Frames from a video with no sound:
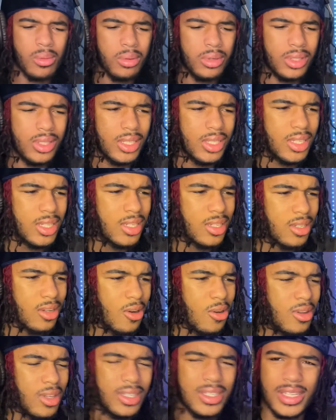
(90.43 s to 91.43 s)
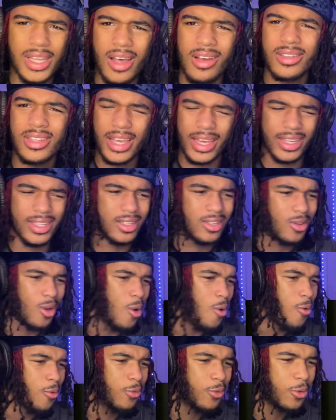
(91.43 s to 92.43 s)
It sounds like
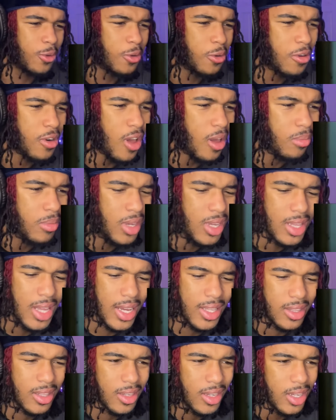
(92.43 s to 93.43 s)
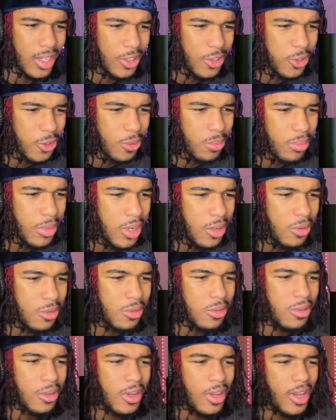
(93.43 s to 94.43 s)
soulful, you know what I mean? Like the
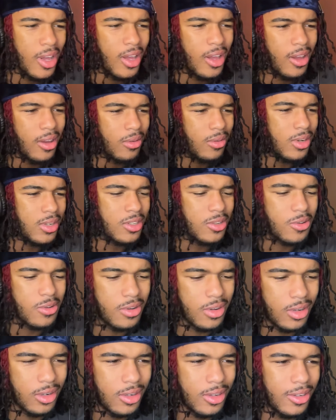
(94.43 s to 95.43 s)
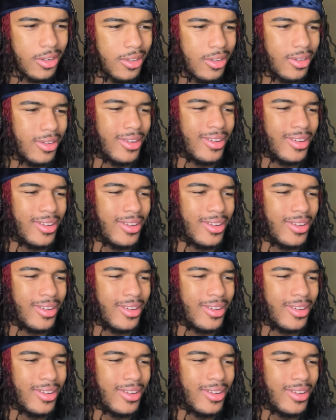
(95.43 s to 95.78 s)
instrumental. What is going on?